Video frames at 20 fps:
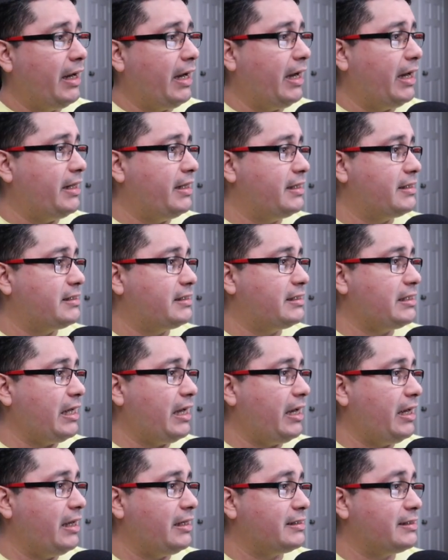And the,
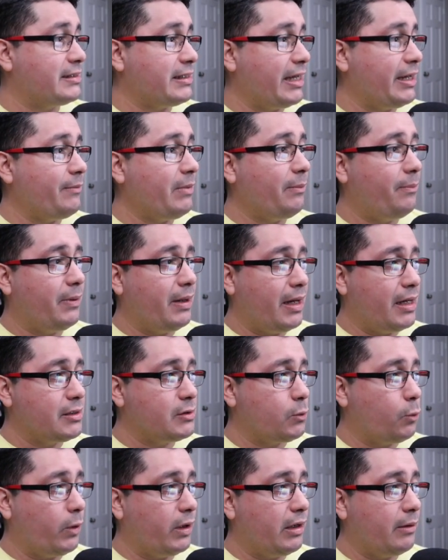sa same
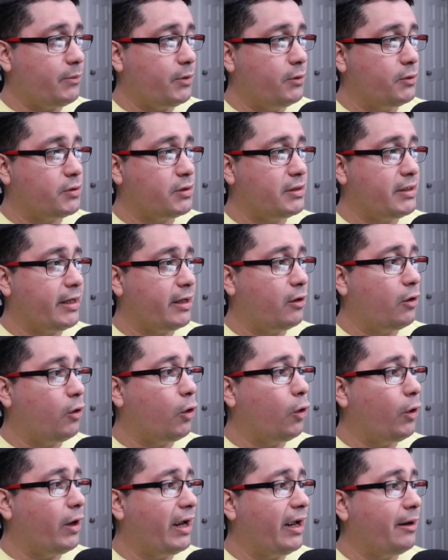applies when I'm using the
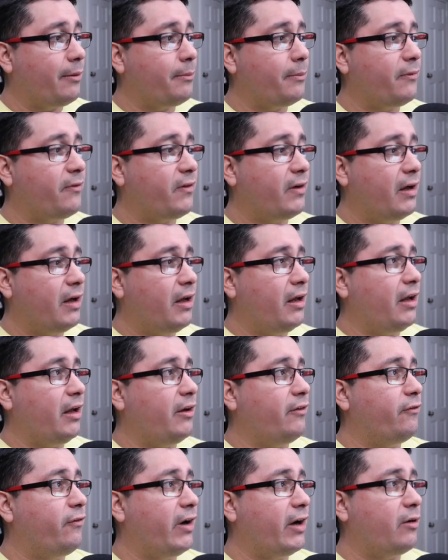Go env
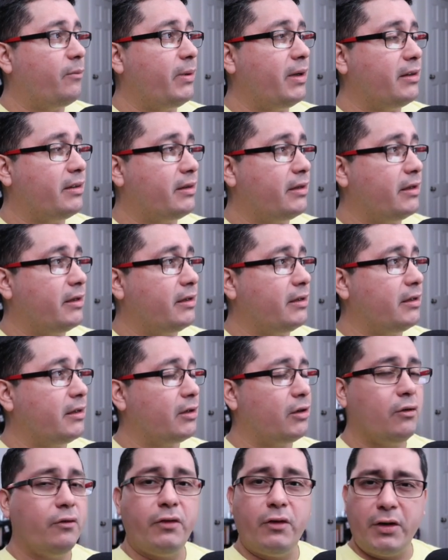environment uh,
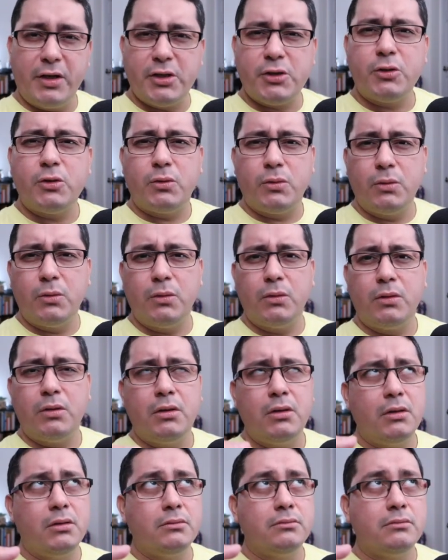configuration tool,
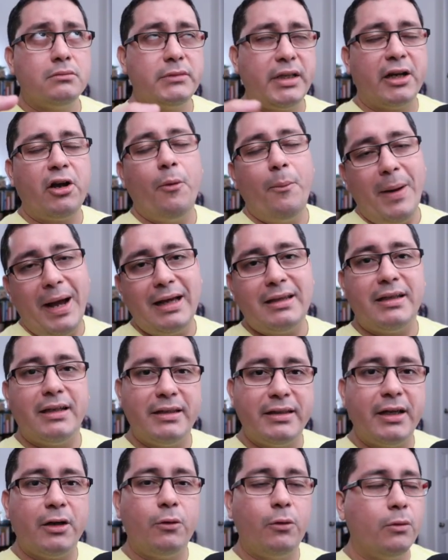the command
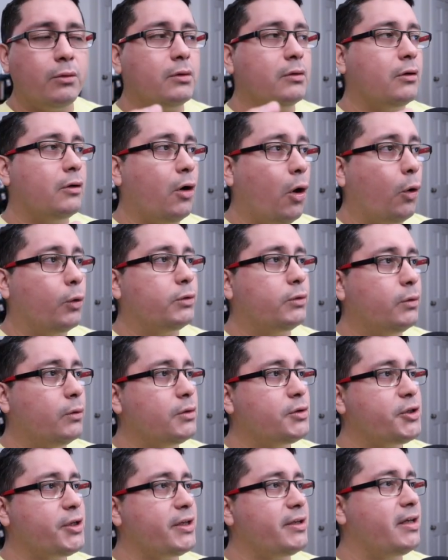in the Go, Go
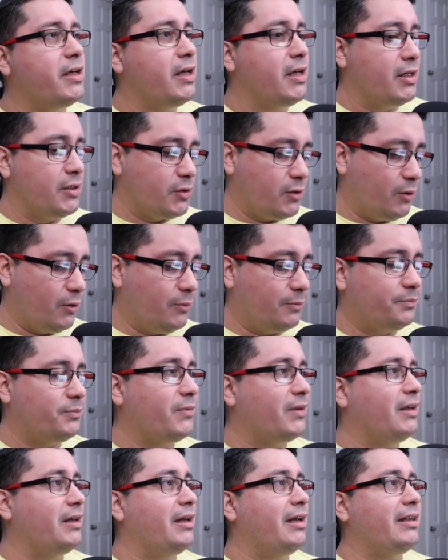toolchain. So
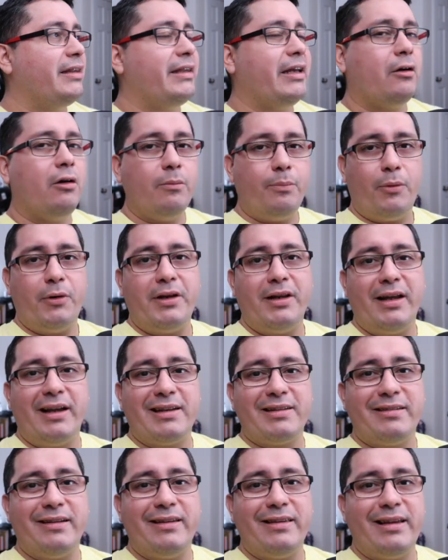the whole point, like I
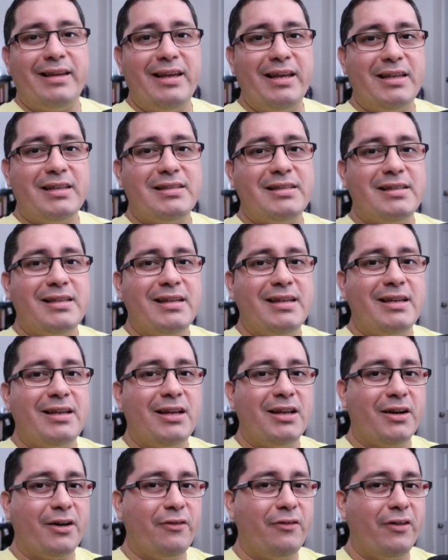said, is
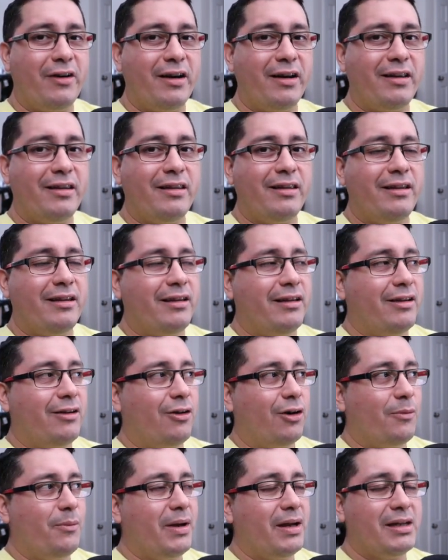referring
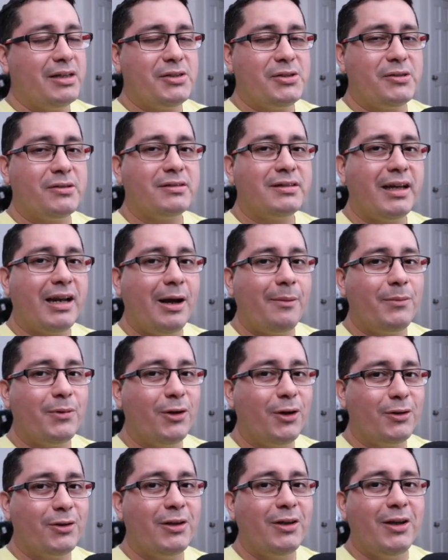or making sure that I'm
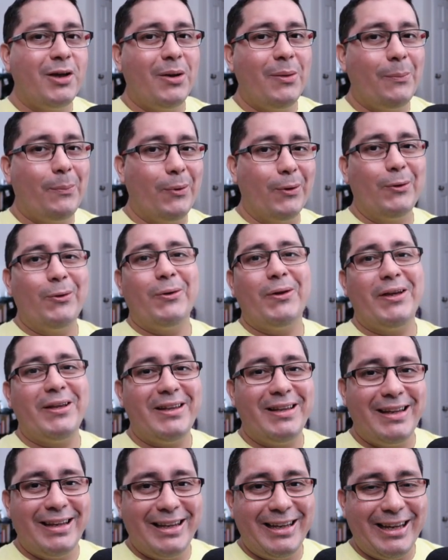not
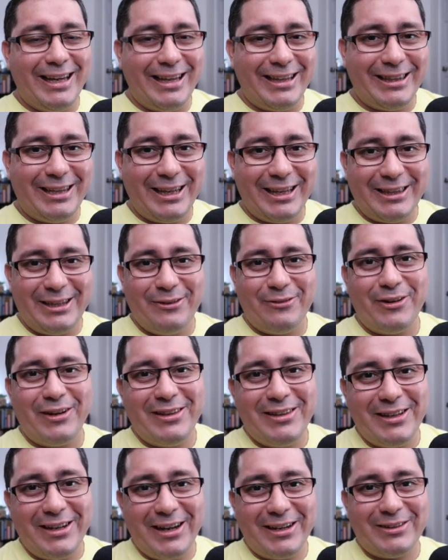polluting the
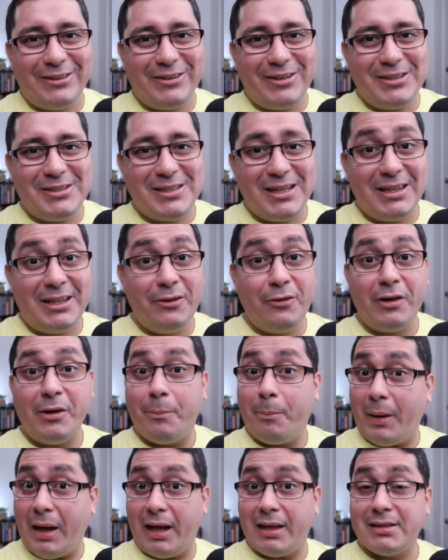different directories, uh,
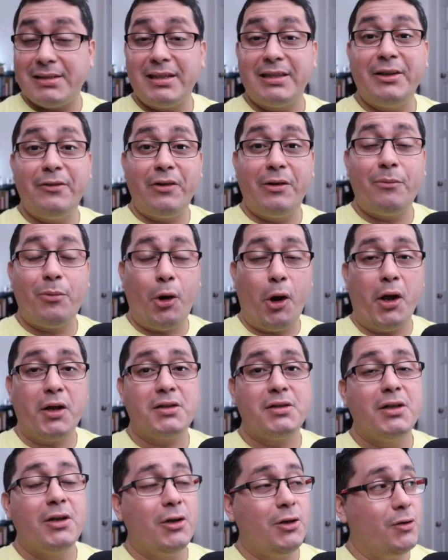different paths and different
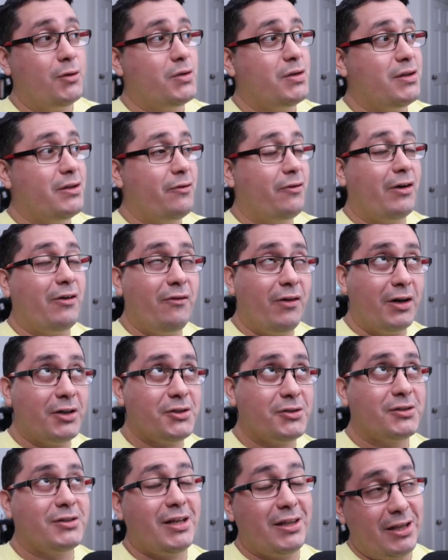projects using different
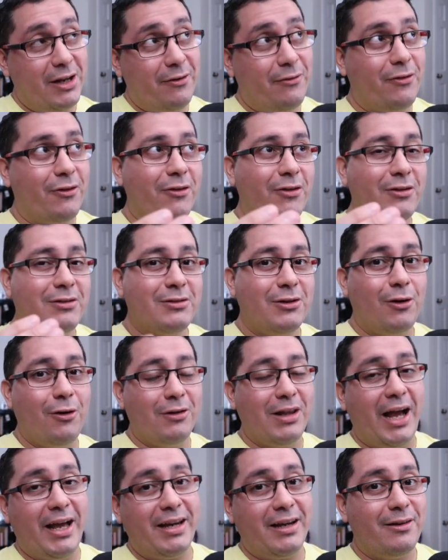versions and therefore
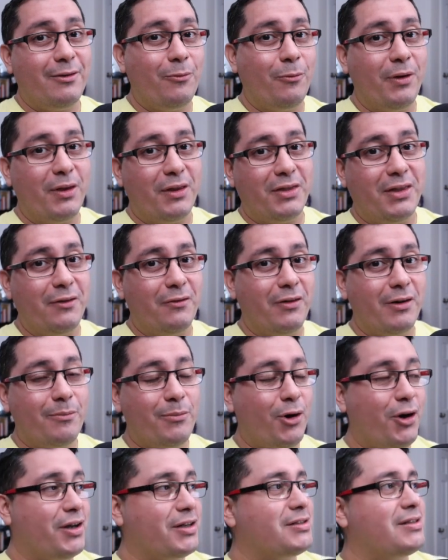colliding with different
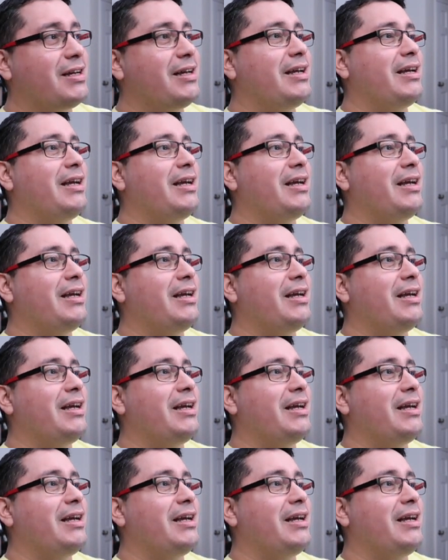projects.